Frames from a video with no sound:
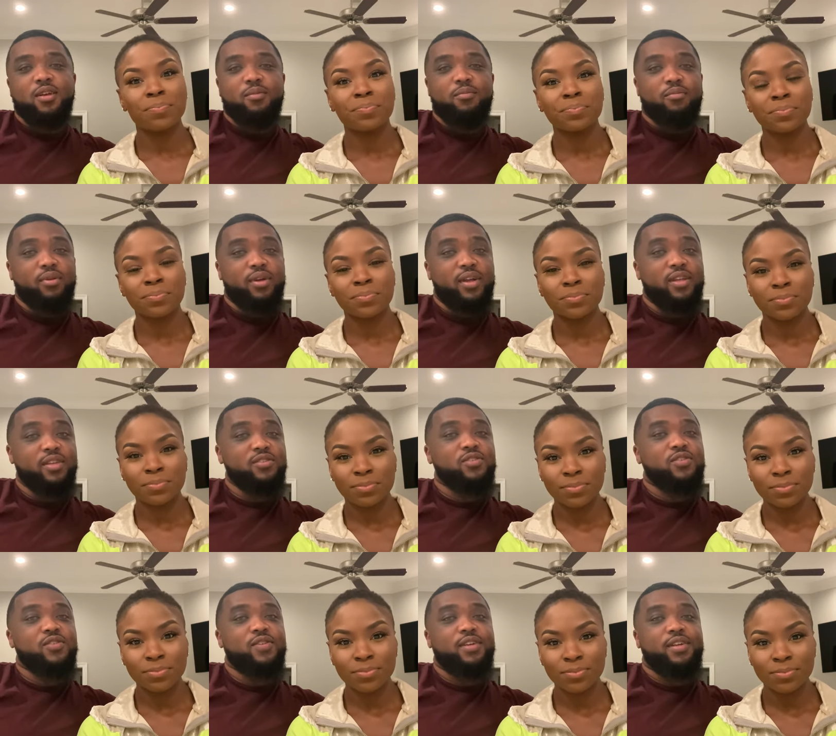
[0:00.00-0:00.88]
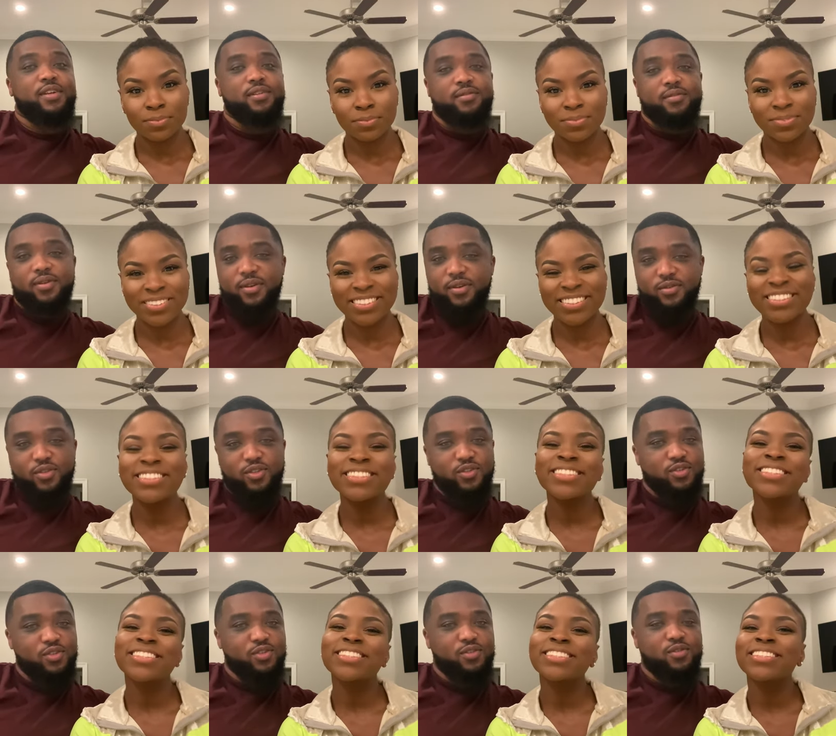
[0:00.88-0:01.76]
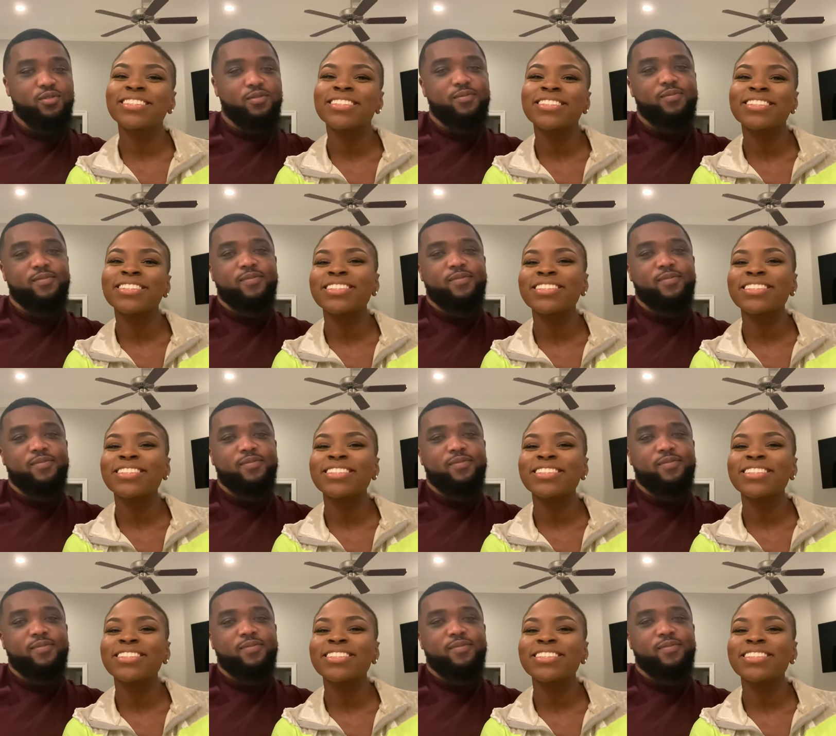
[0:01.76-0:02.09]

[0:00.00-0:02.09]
Speaker 1: Brandon Tran on YouTube.